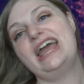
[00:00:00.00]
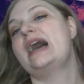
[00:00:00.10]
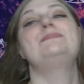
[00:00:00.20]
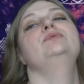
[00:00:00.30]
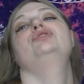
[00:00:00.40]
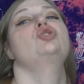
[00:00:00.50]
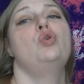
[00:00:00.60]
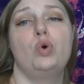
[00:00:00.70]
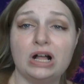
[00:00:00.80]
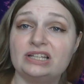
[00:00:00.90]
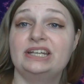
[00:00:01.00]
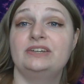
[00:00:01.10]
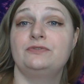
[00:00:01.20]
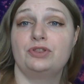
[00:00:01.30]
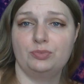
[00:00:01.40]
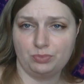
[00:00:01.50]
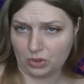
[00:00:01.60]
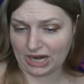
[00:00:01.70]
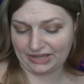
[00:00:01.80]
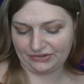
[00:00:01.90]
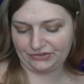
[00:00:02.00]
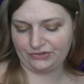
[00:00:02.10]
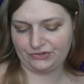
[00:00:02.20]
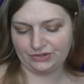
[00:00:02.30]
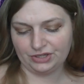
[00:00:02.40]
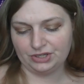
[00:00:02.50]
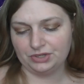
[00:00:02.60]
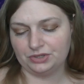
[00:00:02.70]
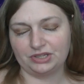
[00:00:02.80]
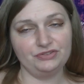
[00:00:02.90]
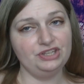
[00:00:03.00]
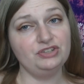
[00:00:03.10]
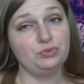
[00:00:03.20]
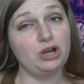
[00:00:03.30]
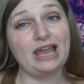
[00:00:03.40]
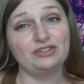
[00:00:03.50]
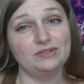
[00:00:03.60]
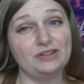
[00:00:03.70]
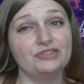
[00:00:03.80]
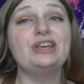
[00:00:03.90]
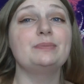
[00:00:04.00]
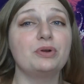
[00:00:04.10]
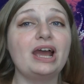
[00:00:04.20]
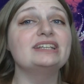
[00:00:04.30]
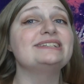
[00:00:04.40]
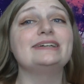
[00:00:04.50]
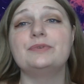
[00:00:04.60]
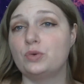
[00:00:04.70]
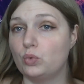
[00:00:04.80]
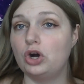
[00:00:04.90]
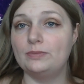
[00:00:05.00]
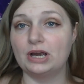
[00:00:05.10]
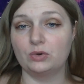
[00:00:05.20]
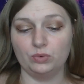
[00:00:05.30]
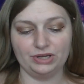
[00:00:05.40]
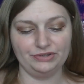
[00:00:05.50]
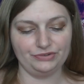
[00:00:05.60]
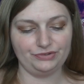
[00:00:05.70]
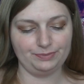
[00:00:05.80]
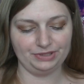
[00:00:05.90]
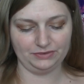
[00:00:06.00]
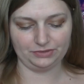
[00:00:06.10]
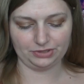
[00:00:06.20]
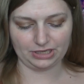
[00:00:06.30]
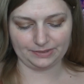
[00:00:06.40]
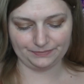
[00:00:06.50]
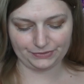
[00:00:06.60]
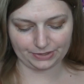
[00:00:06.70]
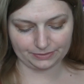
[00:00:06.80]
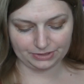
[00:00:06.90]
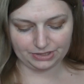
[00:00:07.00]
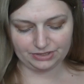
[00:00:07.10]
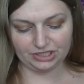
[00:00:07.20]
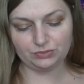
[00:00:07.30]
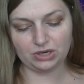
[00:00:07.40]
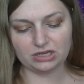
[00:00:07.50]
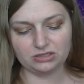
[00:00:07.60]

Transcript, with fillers: happy with the quality for the price. Because these were actually on the same price as some of the Walmart ones, believe it or not. So these were on